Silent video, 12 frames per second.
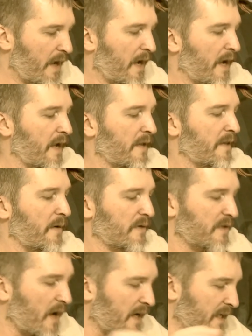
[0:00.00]
And they were
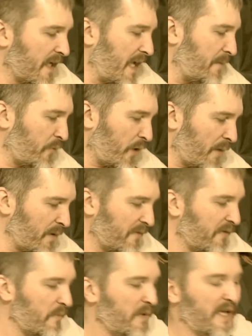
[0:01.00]
trying to keep
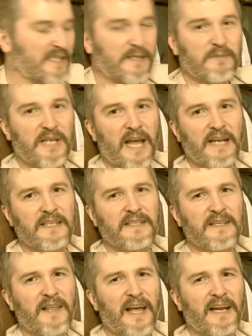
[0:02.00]
women from being
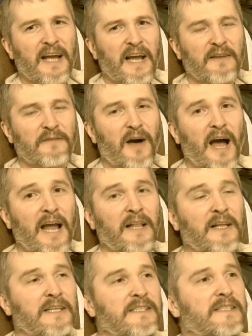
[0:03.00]
subjected to that kind of
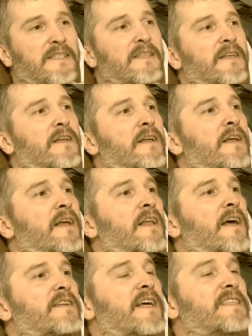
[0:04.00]
violence.
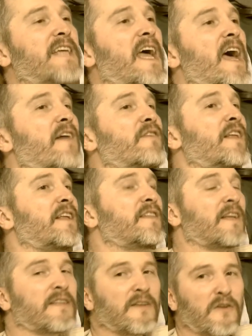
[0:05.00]
Now, does that have
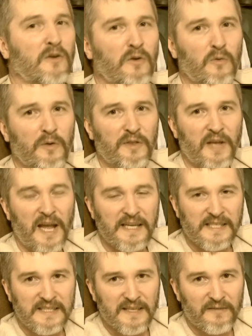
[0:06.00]
anything to do with
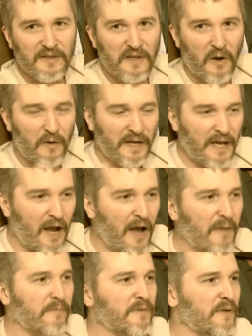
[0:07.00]
cases of it going
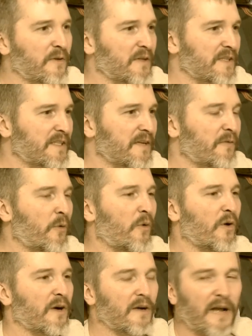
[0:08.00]
up due to the Civil
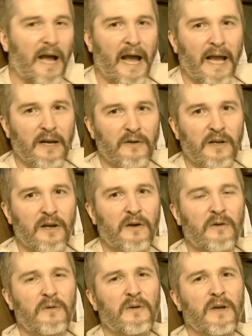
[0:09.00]
War? I don't
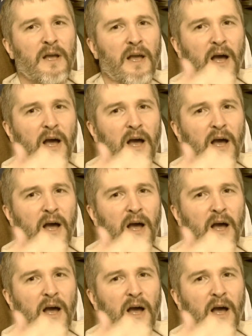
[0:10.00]
know.